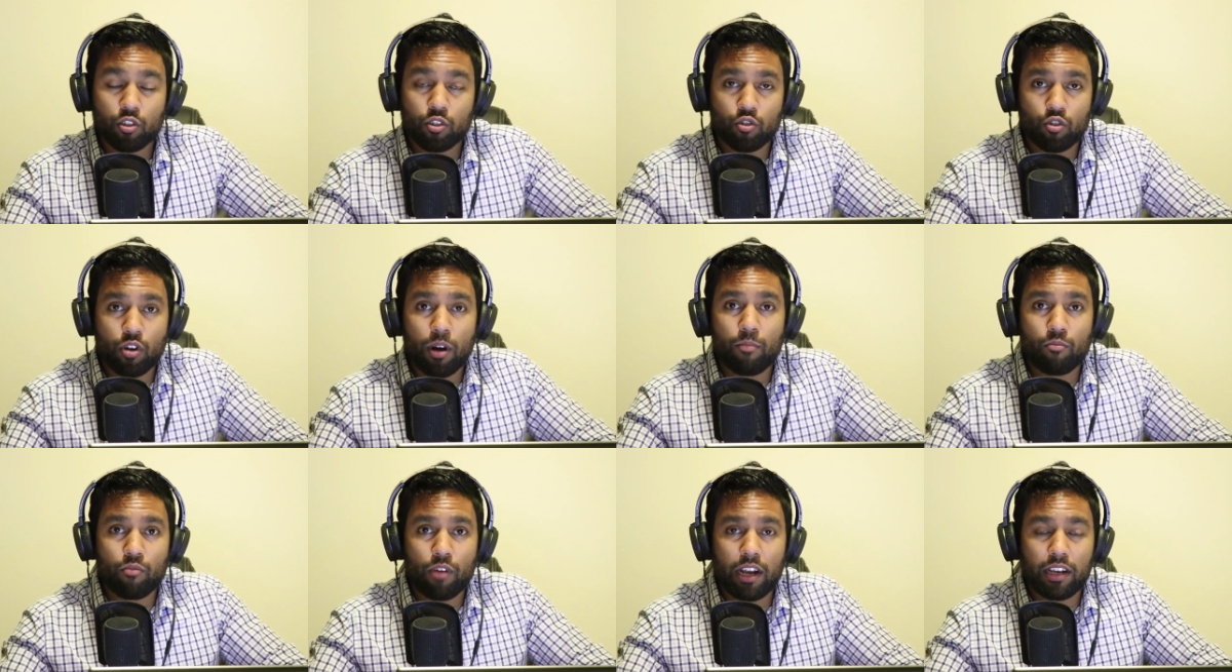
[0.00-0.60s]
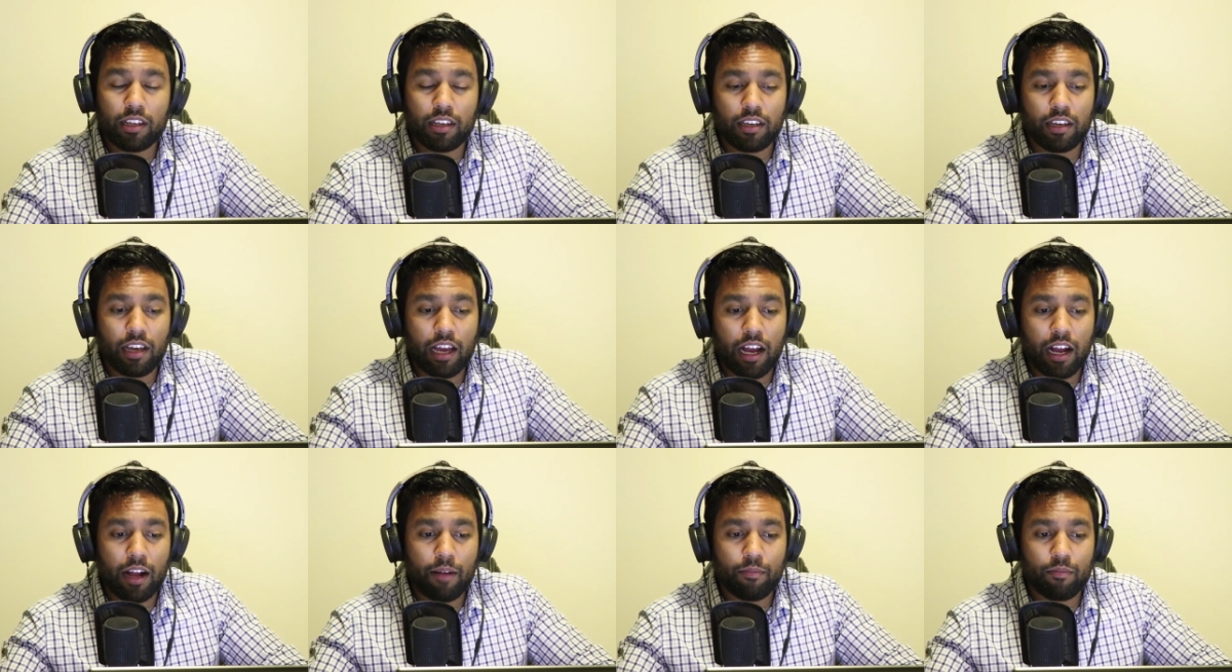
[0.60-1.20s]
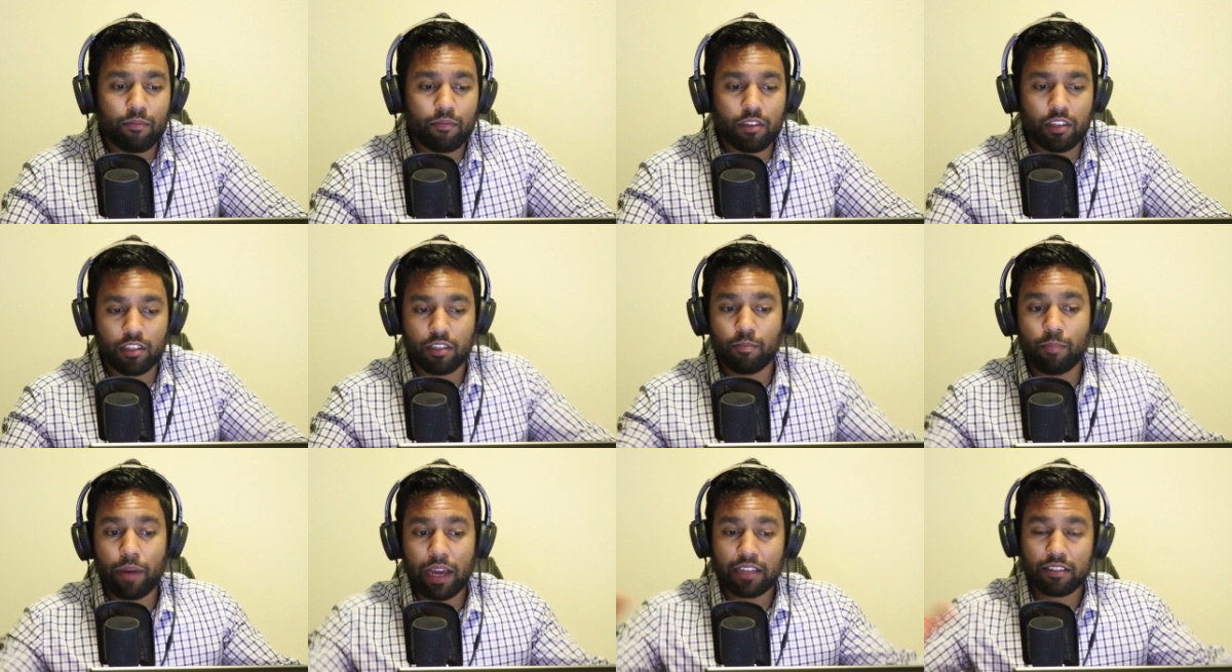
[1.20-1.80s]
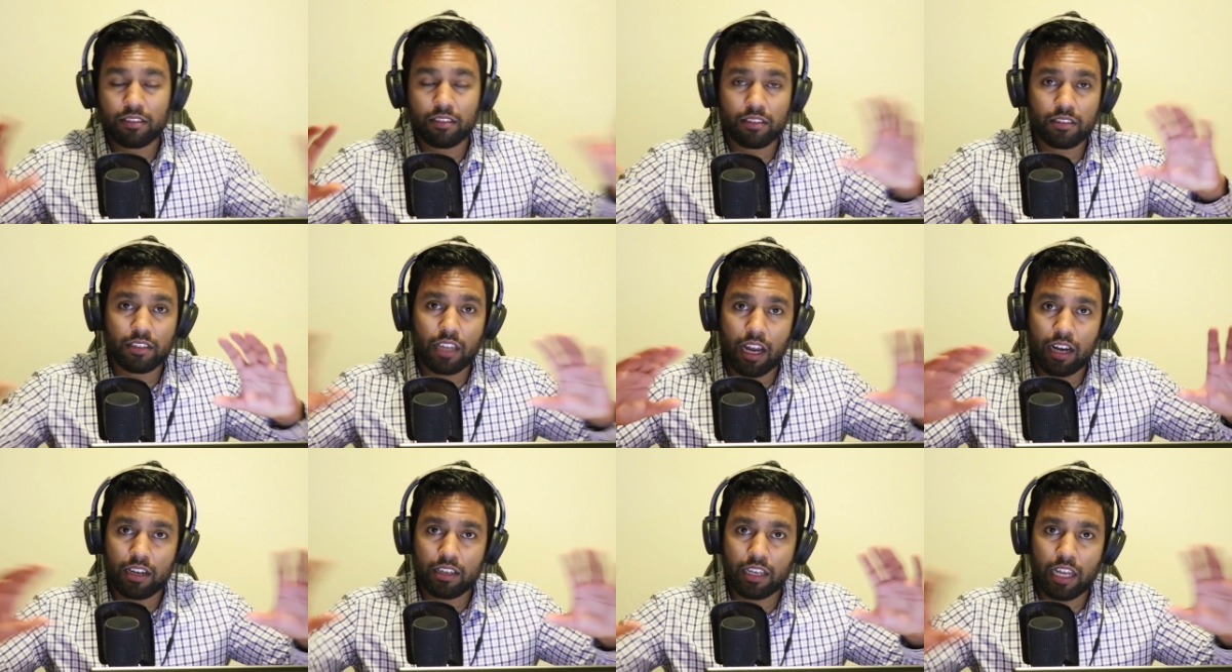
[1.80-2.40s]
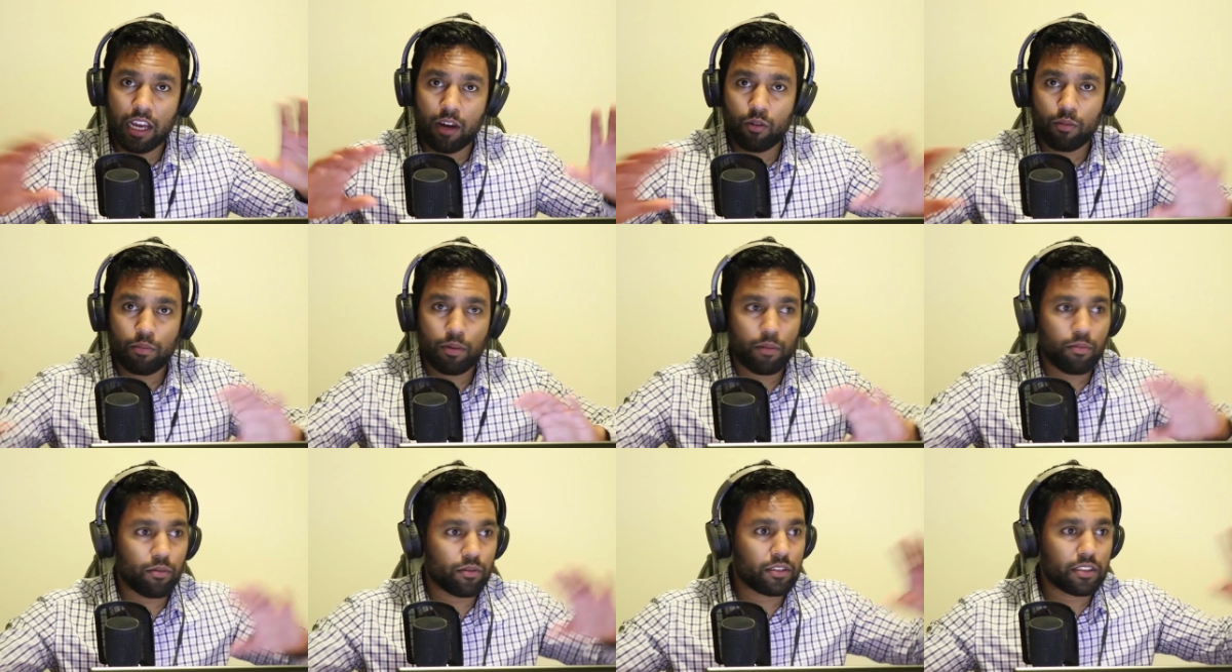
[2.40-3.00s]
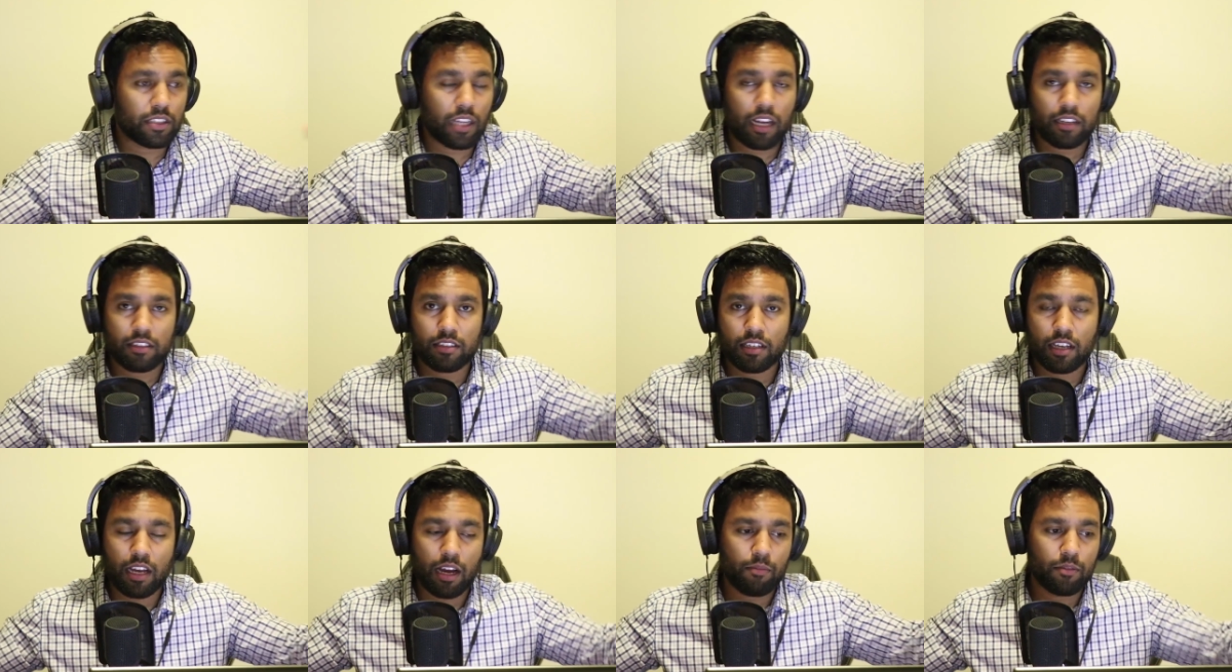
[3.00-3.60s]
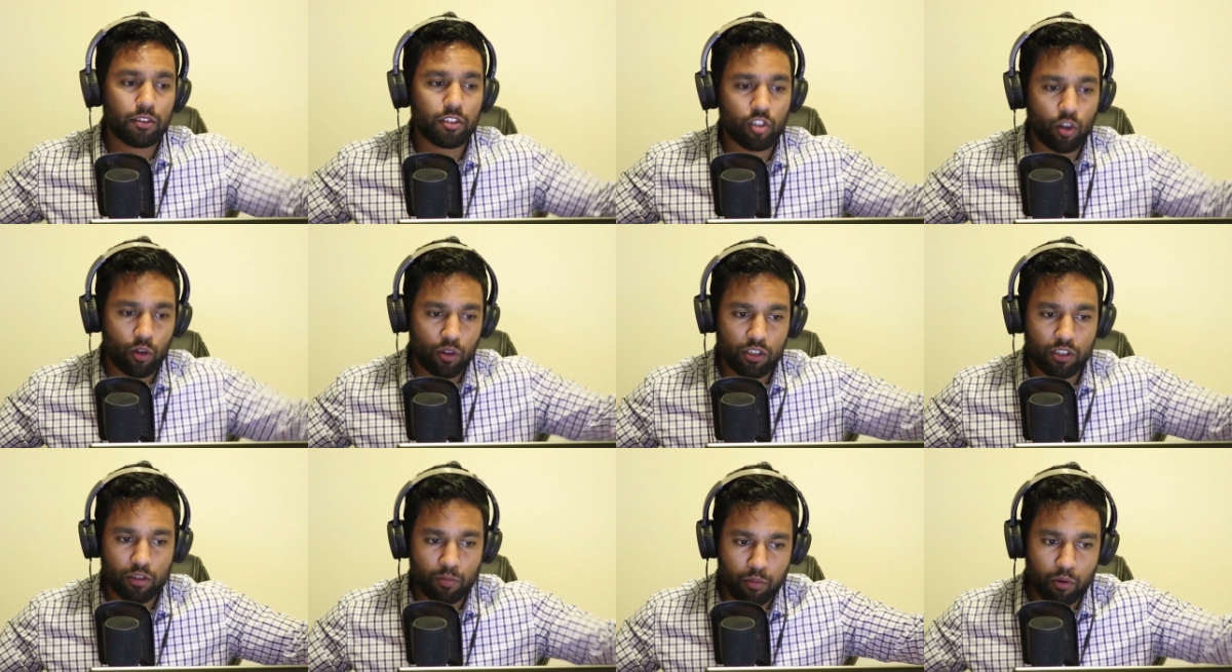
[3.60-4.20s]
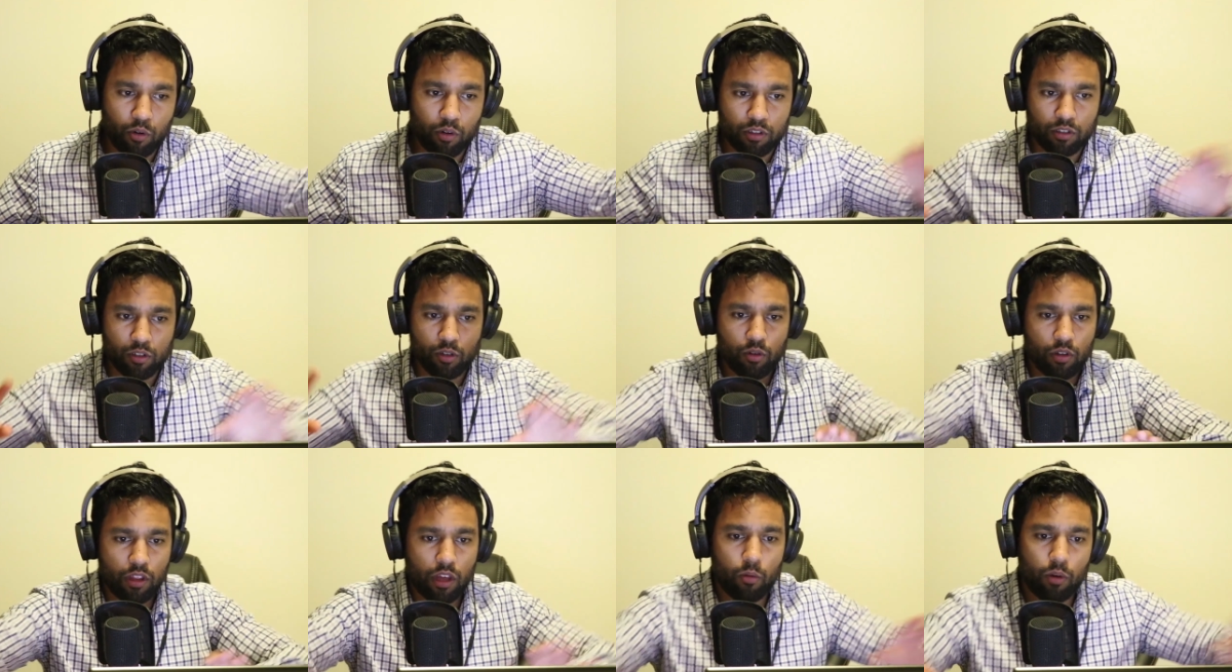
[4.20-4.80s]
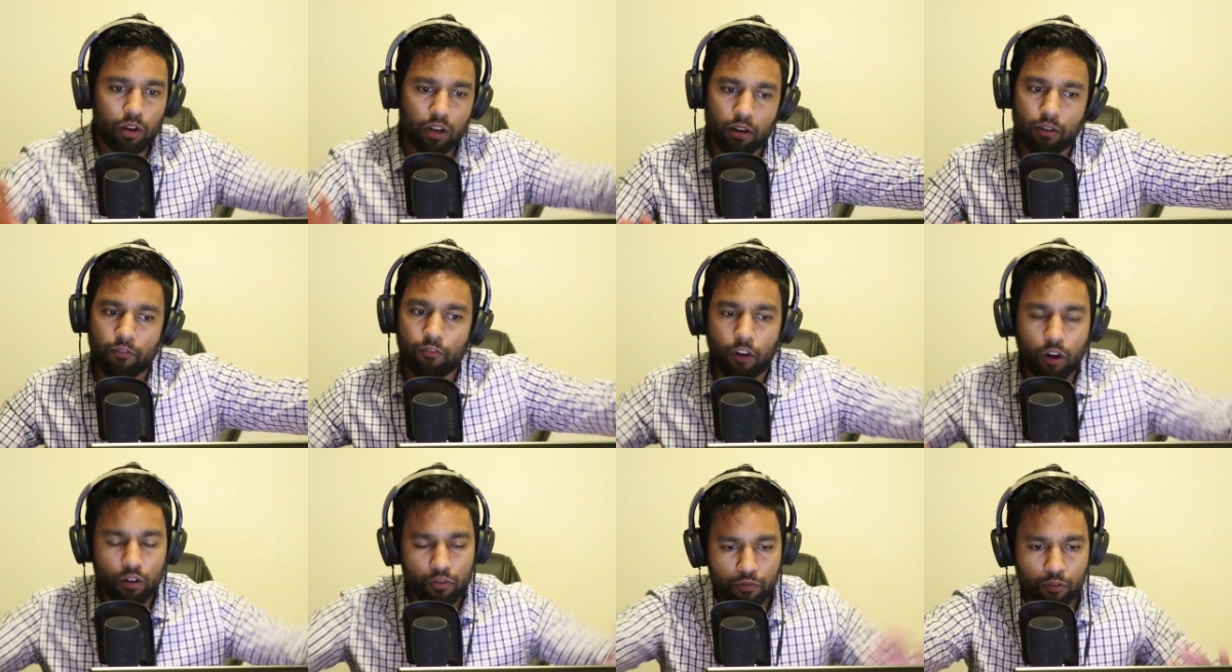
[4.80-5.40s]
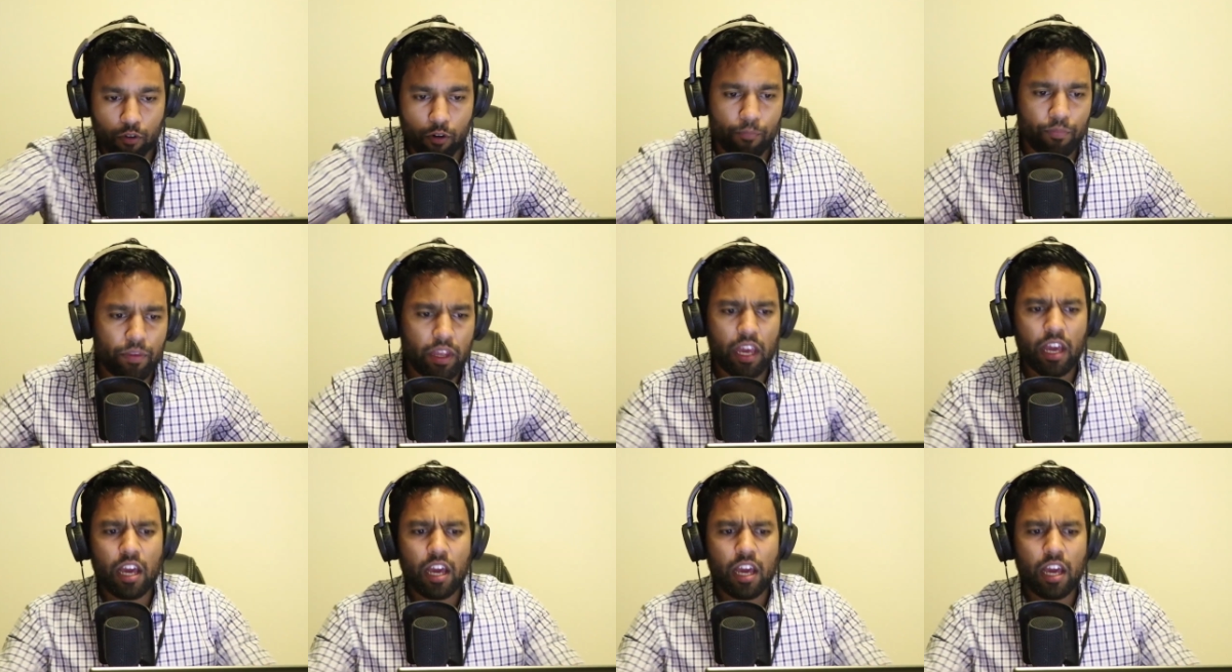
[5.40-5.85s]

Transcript: Trump rally. Um, the debates are starting now where people start to come and show their support to who they want to vote for.